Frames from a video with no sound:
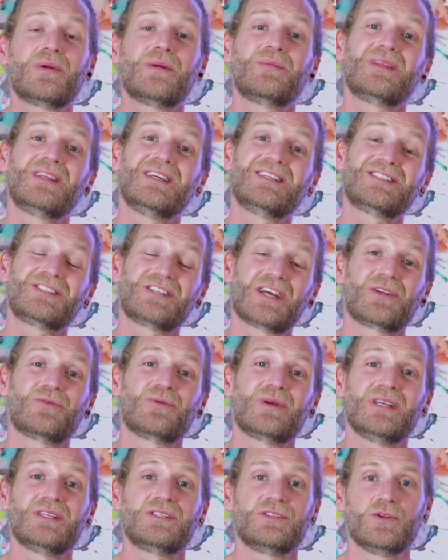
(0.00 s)
remember this
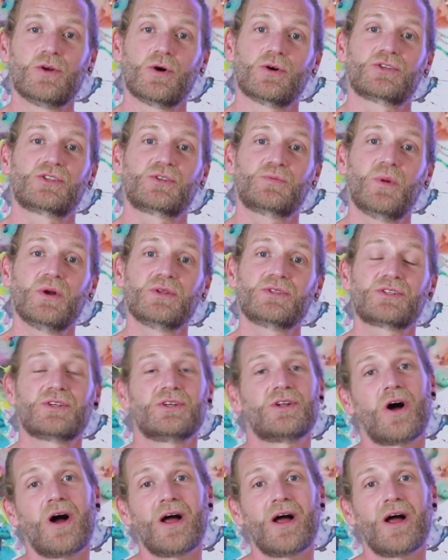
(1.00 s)
channel is not sponsored.